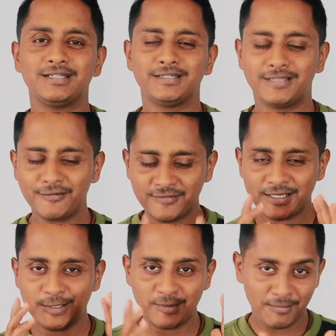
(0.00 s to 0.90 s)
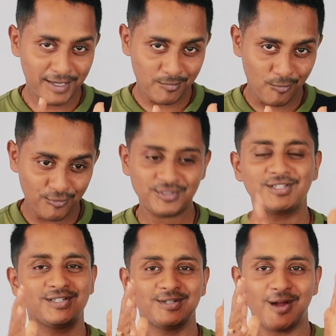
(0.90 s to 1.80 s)
Definitely will make
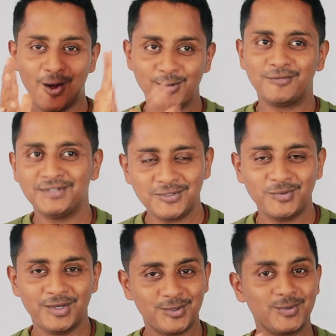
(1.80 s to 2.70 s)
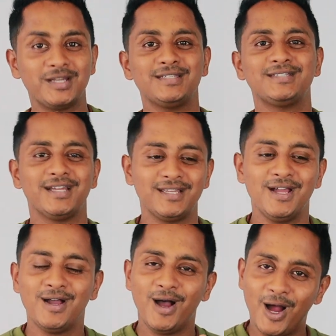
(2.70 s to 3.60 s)
most out of this video to understand
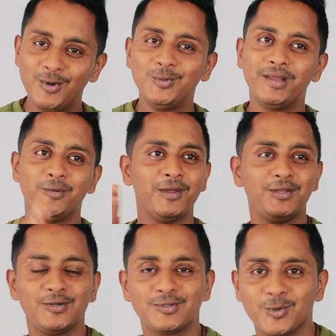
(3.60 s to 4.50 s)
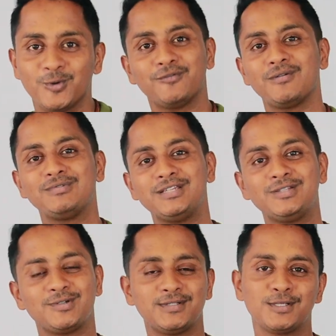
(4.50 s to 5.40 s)
how to elevate your score from
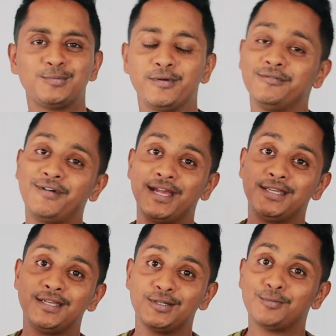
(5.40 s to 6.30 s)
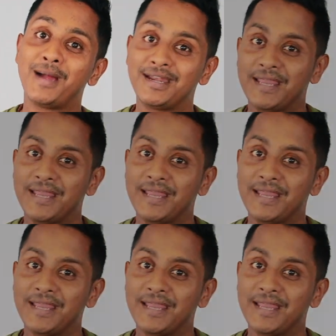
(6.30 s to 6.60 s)
6 or 6.5 to band